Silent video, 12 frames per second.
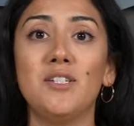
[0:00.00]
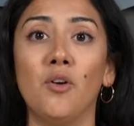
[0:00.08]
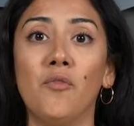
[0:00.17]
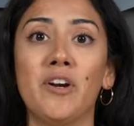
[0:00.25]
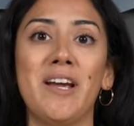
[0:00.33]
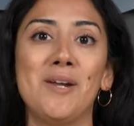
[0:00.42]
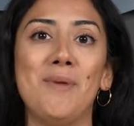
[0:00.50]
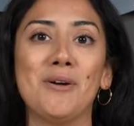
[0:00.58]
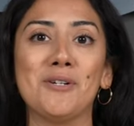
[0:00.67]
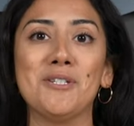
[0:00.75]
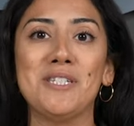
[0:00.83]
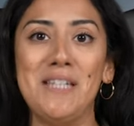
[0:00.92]
don't forget about
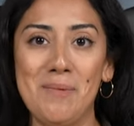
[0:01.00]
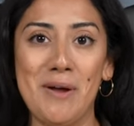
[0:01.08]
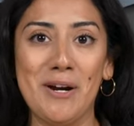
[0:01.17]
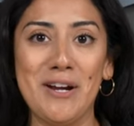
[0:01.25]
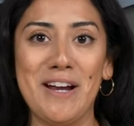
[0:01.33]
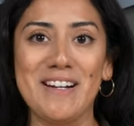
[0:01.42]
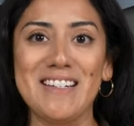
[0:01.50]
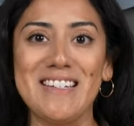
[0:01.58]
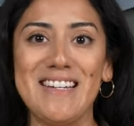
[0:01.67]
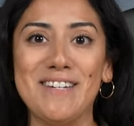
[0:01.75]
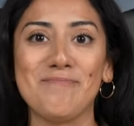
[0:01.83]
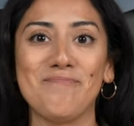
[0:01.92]
our See Better
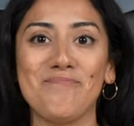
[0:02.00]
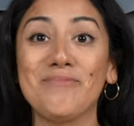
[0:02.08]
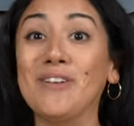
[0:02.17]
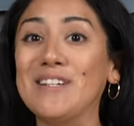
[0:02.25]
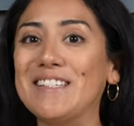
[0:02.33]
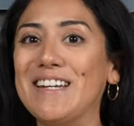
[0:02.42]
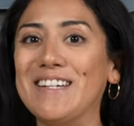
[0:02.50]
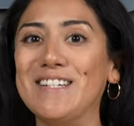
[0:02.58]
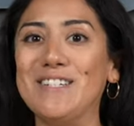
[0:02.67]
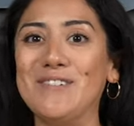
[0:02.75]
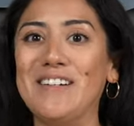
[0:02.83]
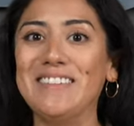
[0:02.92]
guarantee. Now let's get
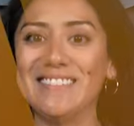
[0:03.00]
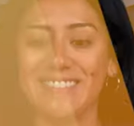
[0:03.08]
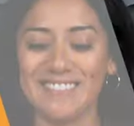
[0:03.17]
into it.